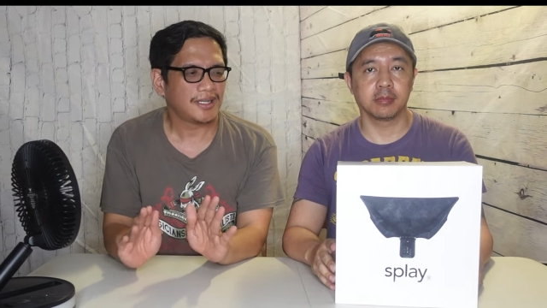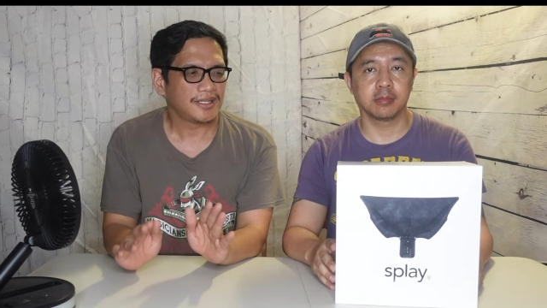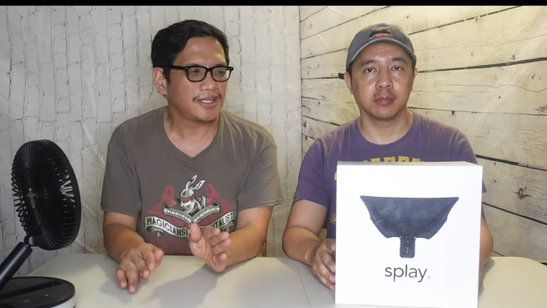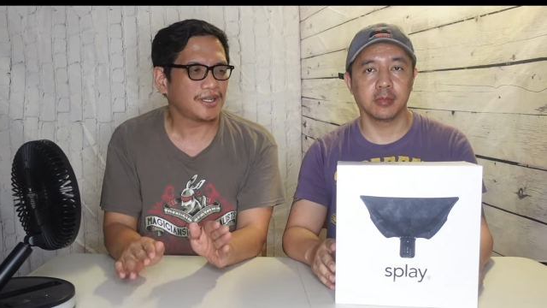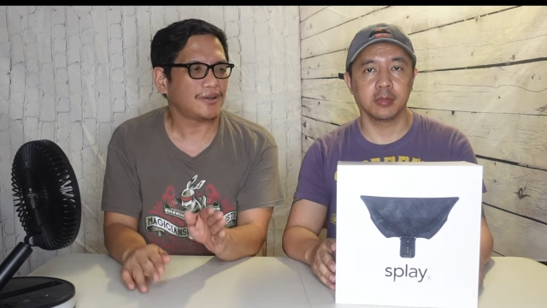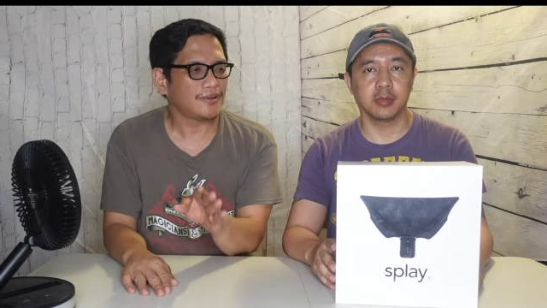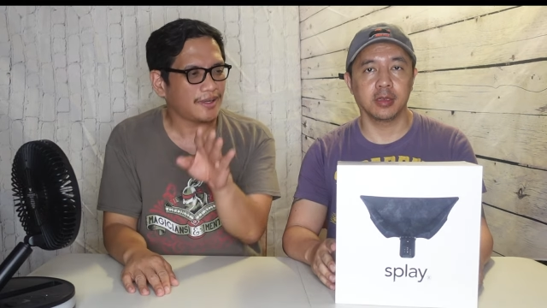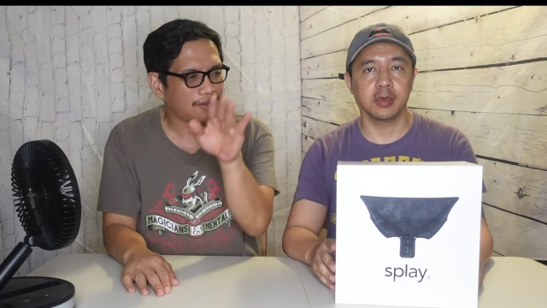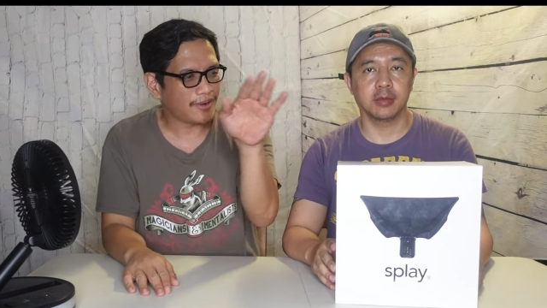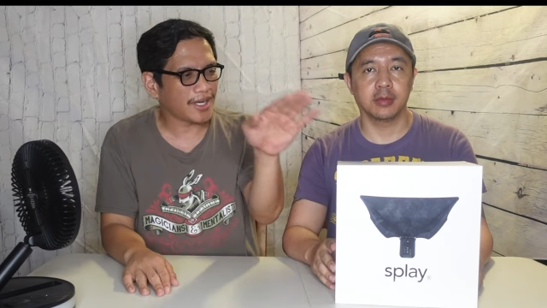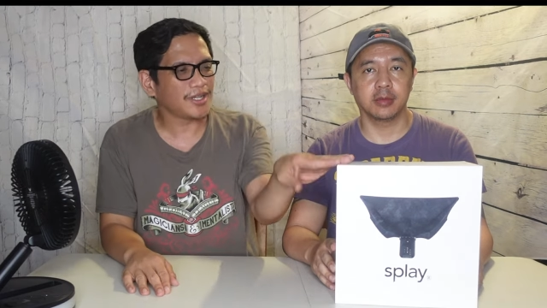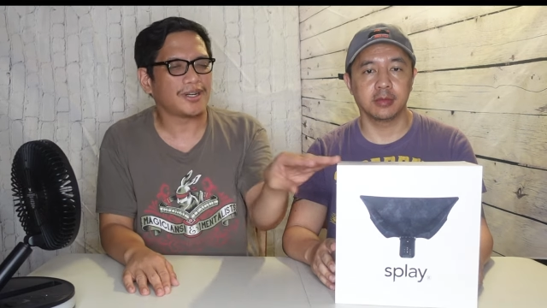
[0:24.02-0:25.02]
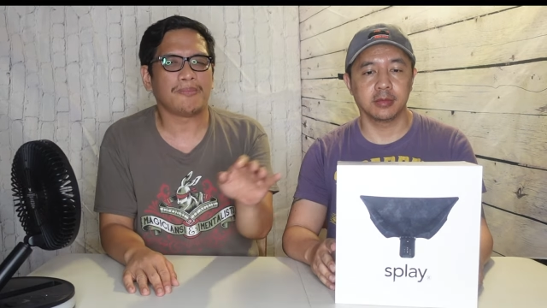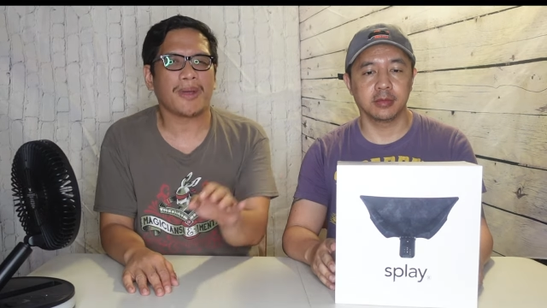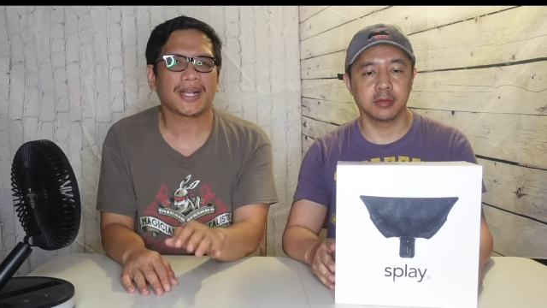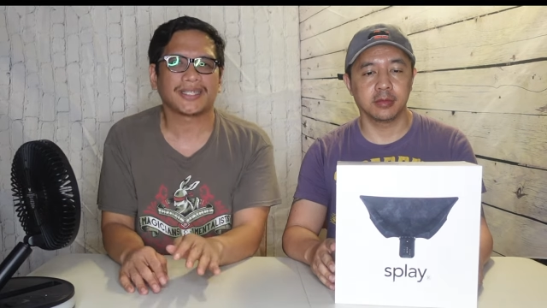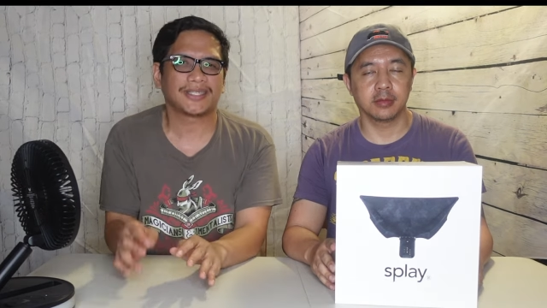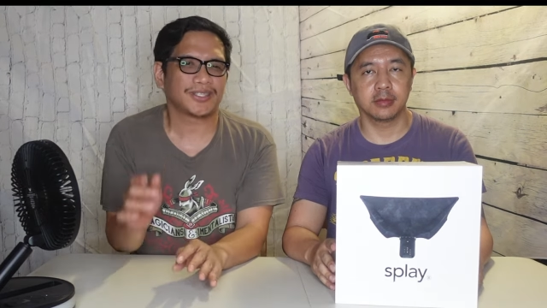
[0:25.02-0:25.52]
Speaker 1: you know, a regular
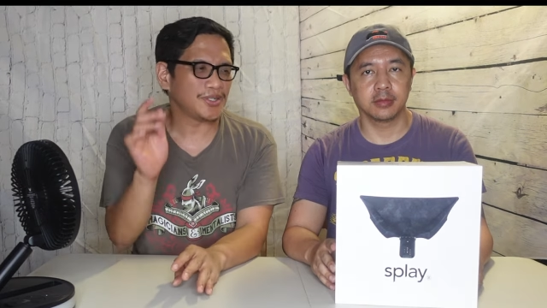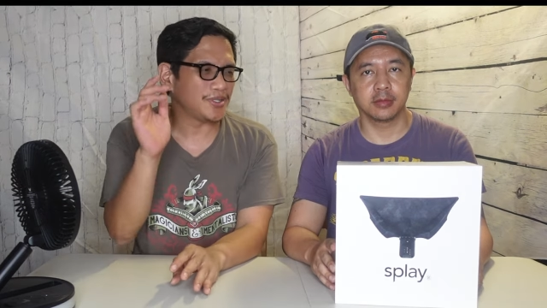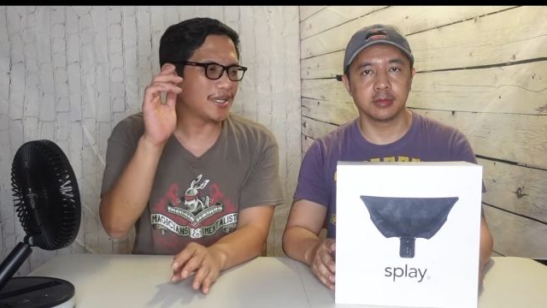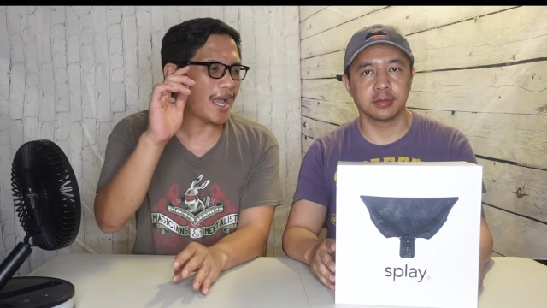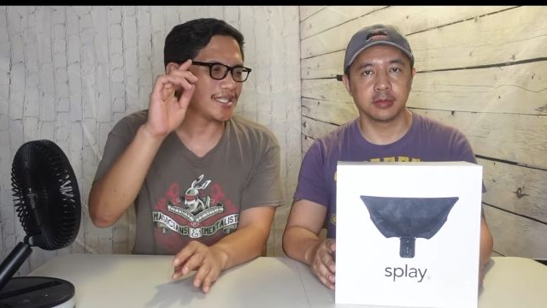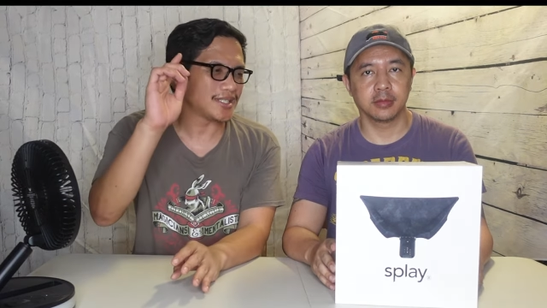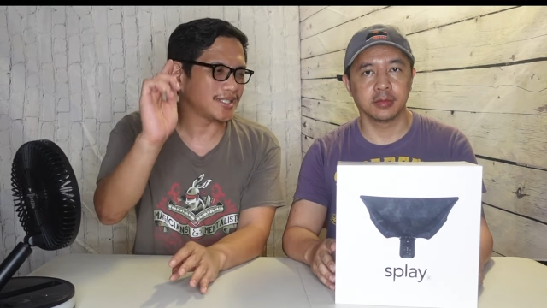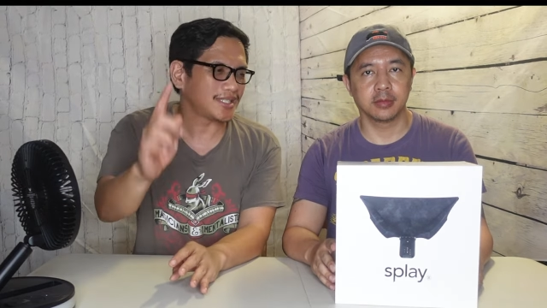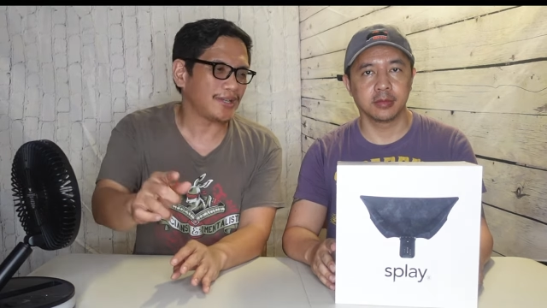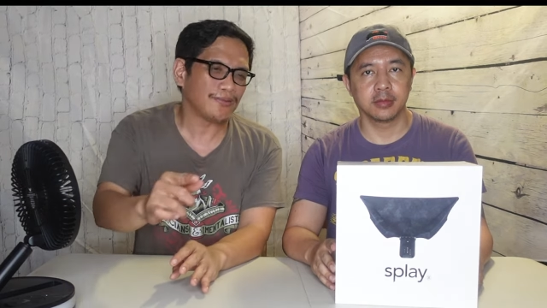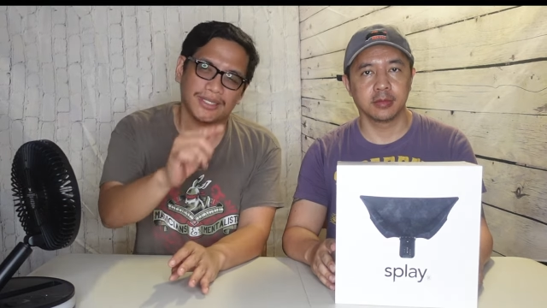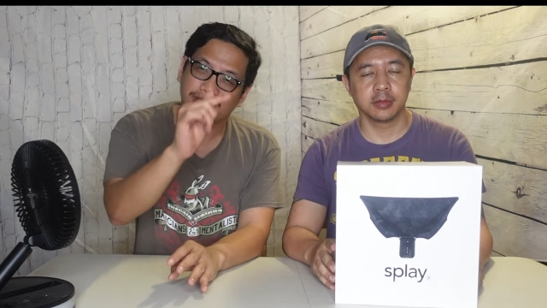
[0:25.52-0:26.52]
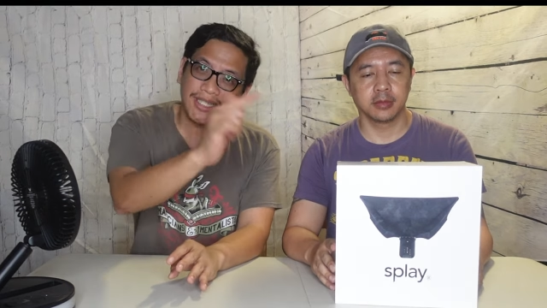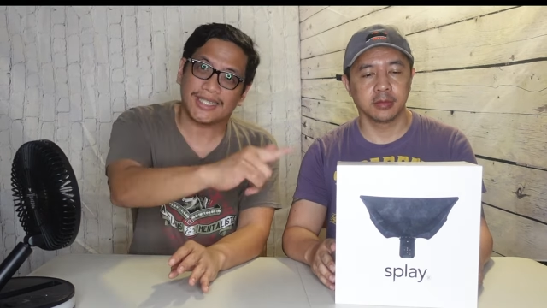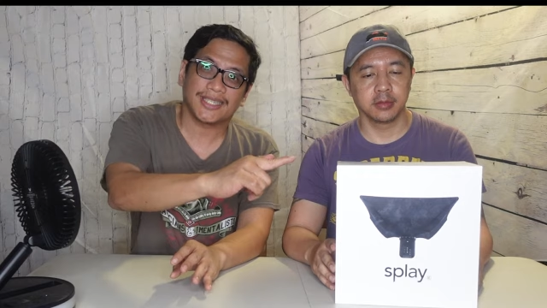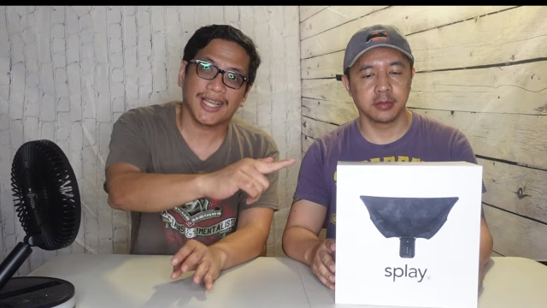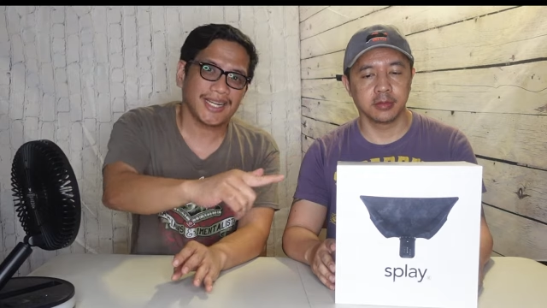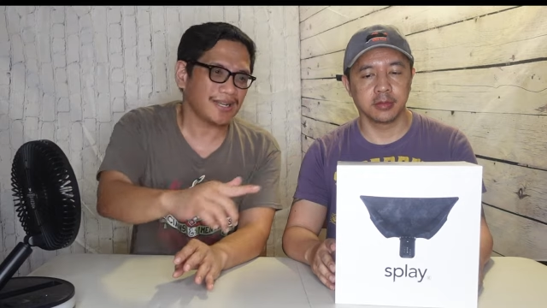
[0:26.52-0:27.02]
unboxing so you guys could see what's
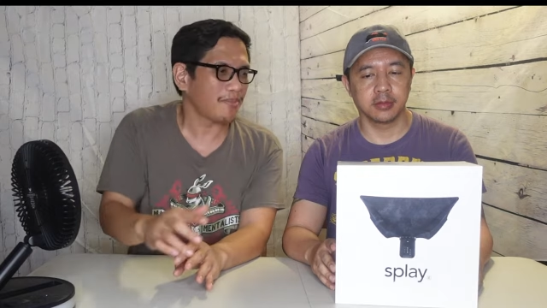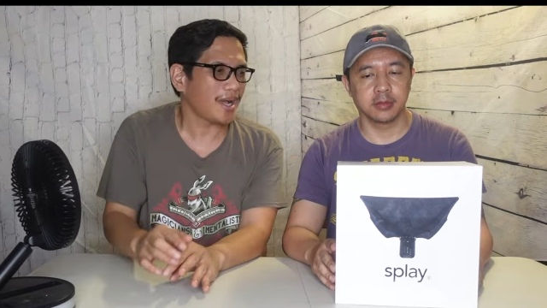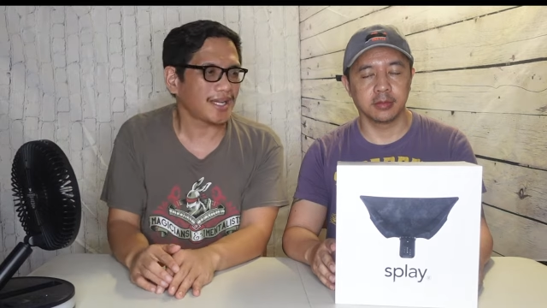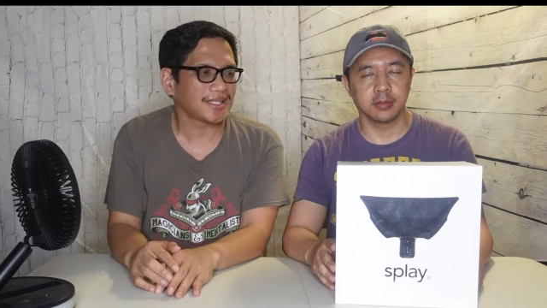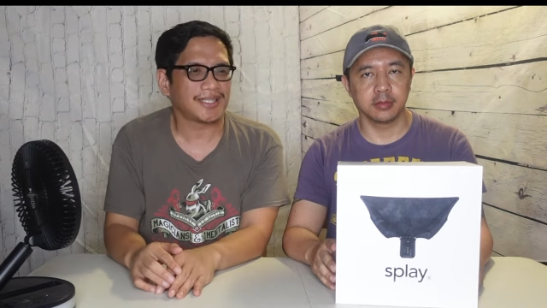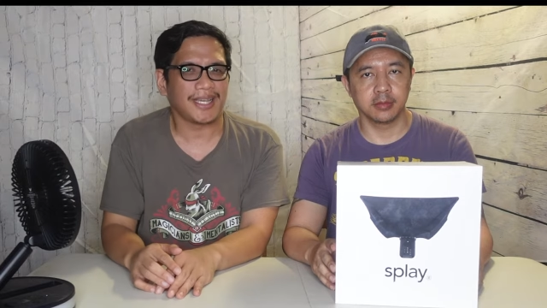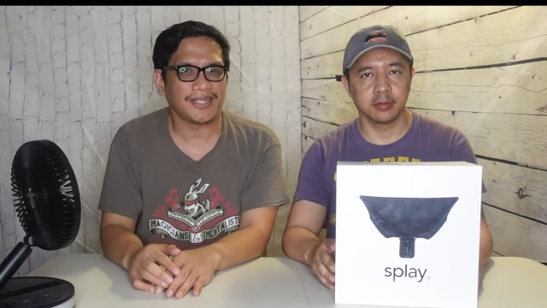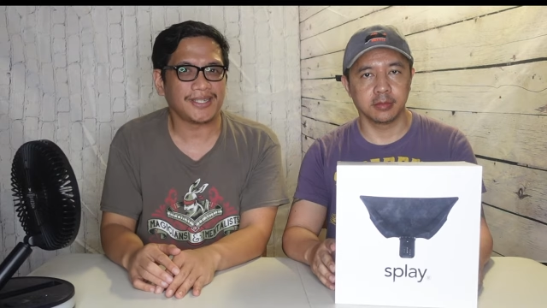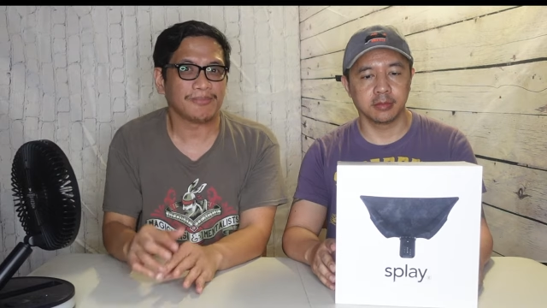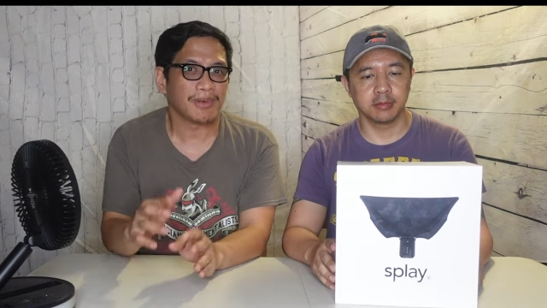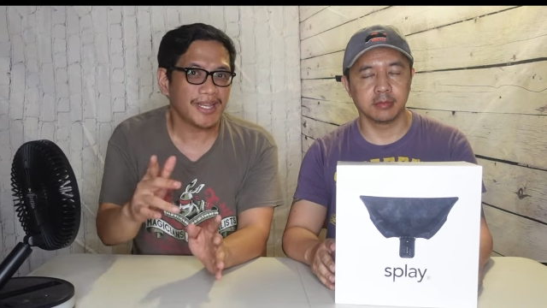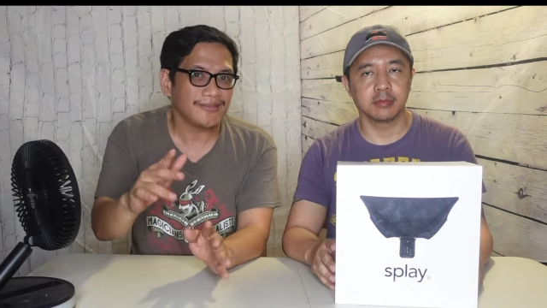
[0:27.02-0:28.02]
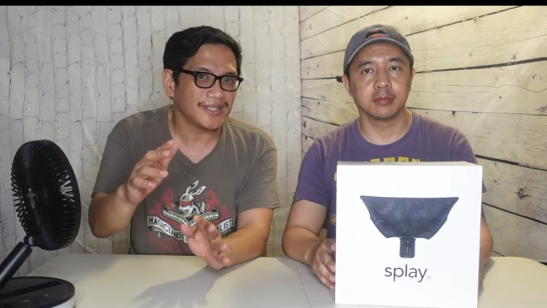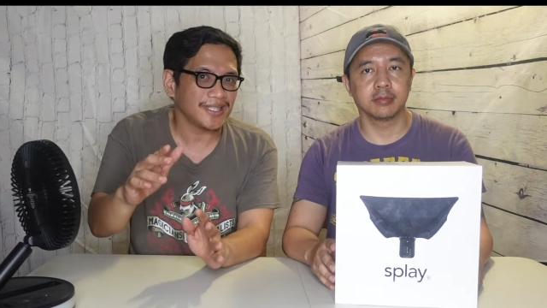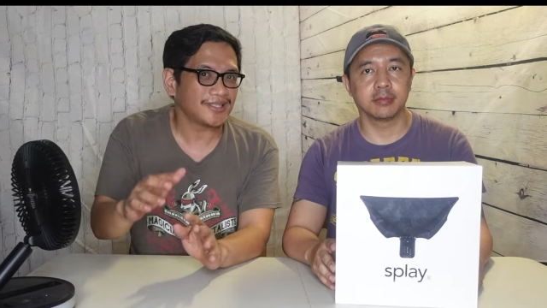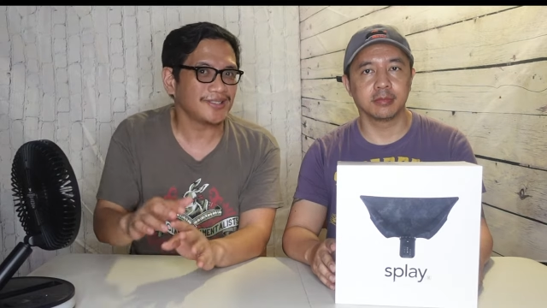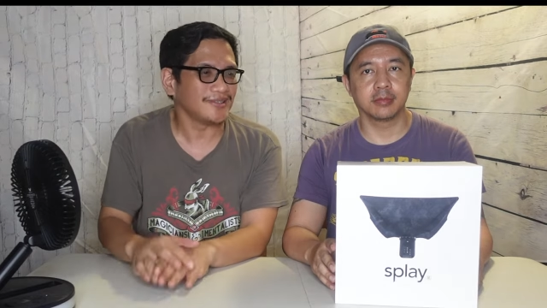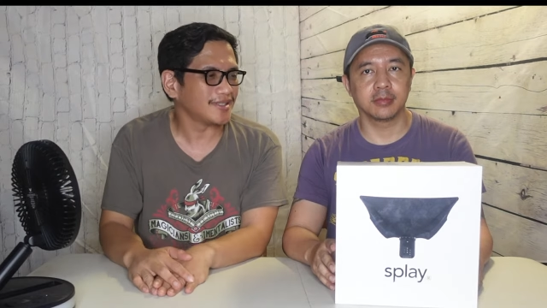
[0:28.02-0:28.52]
inside the box and you could play with it too.